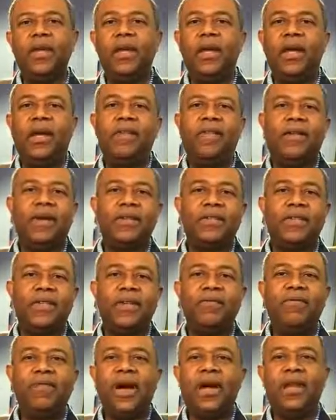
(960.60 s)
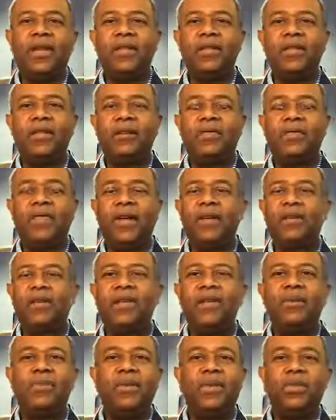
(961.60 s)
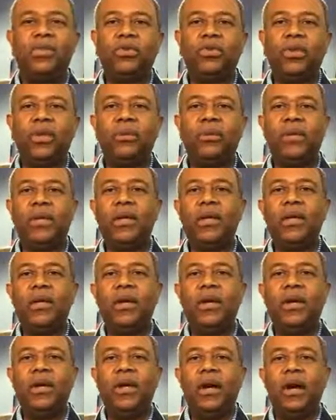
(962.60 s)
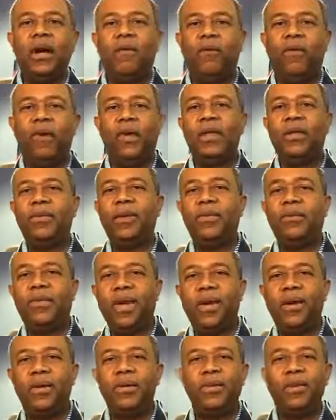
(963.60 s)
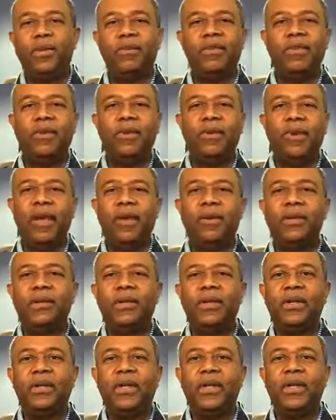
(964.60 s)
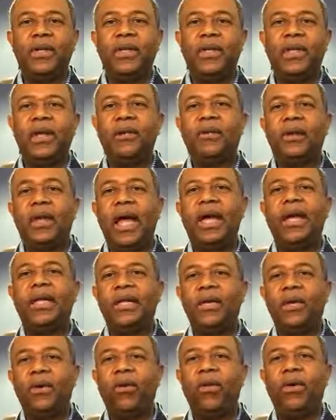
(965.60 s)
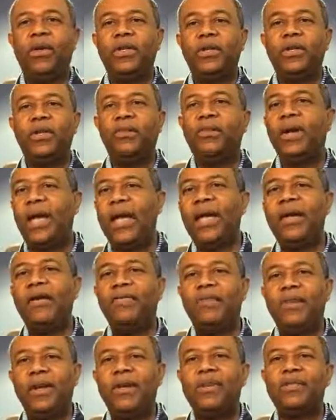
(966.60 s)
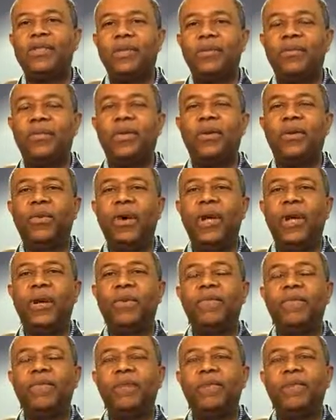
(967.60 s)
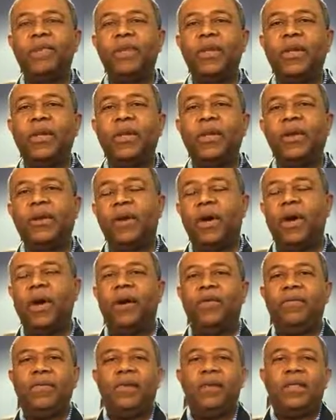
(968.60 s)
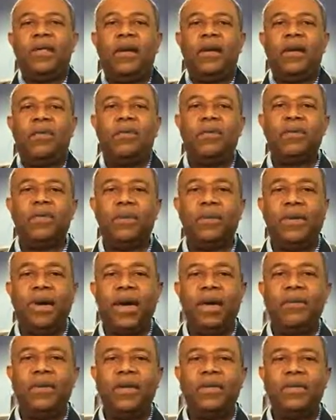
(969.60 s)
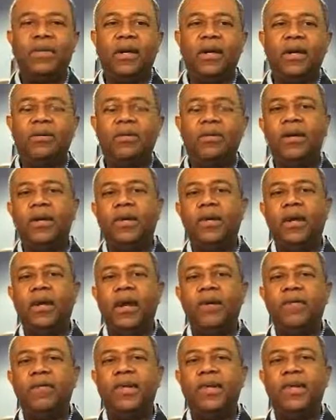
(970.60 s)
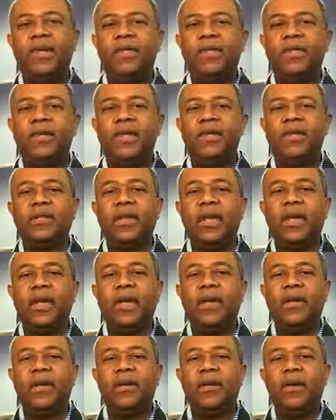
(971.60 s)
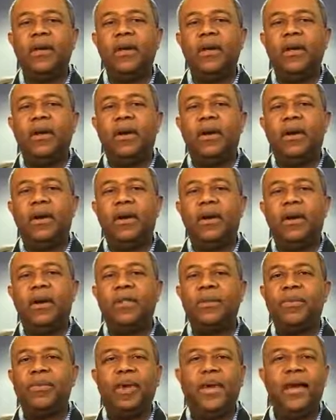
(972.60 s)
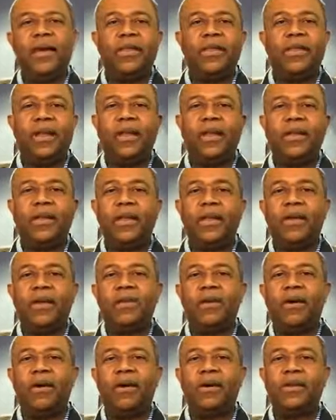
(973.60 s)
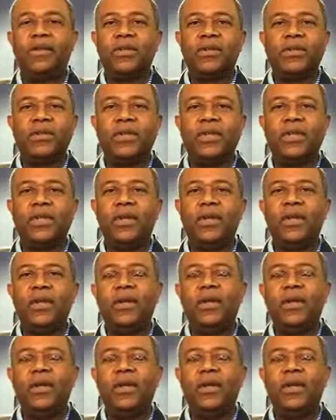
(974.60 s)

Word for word: If I see violence, if I see mistreatment of whether it be males or females, then I'm likely going to behave in a similar way. You know, I oftentimes remind myself of these things that uh, as a man thinketh in his heart, so is he.